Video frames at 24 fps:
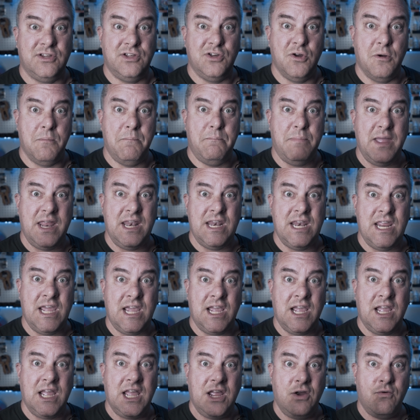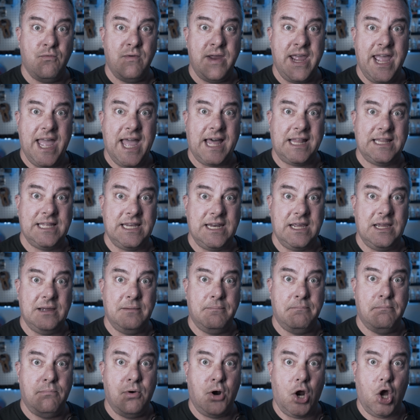You're bending reality,
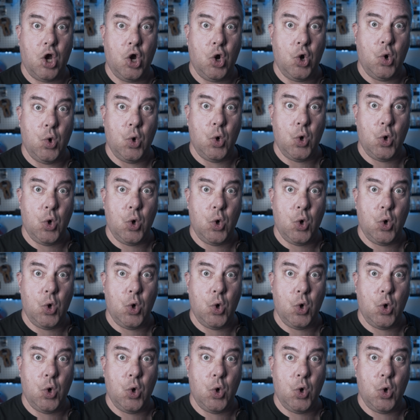bro.